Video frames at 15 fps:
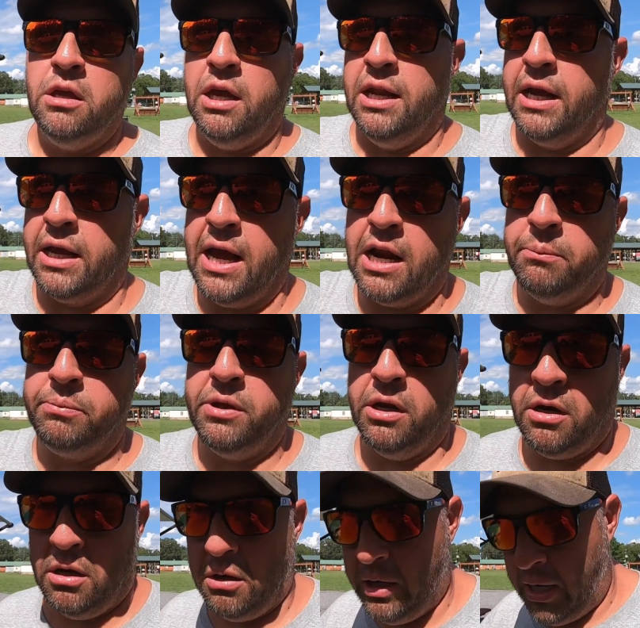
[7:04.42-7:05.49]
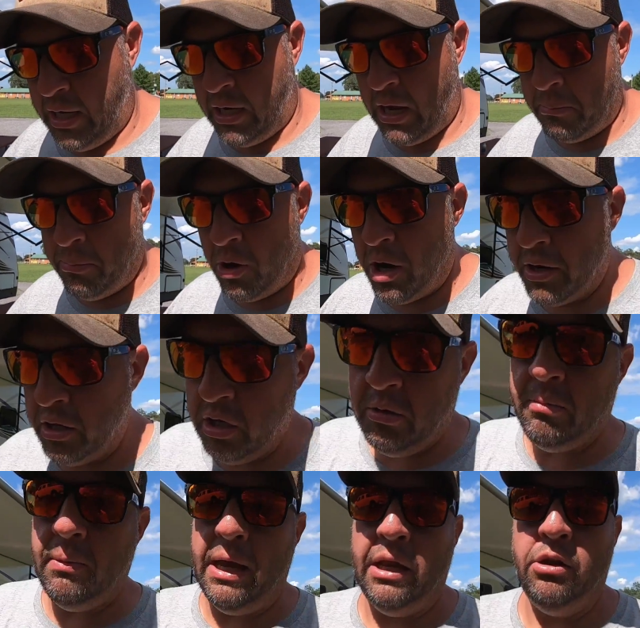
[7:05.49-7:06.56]
and I got up there and I bought
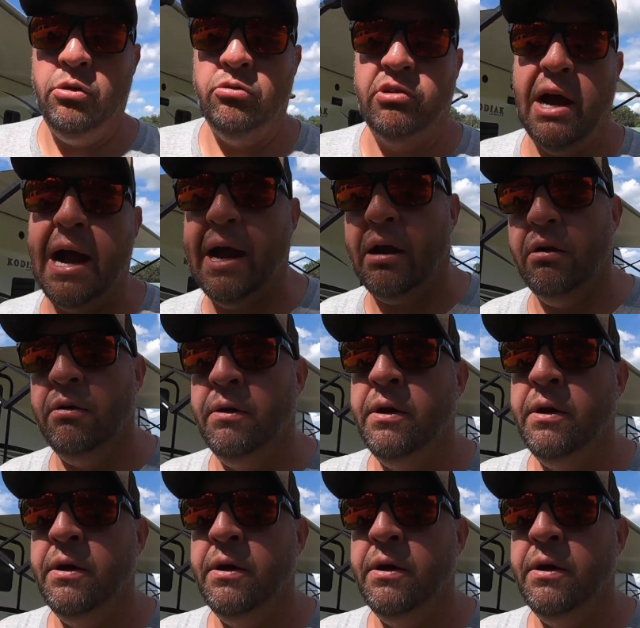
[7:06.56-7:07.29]
him a new tire.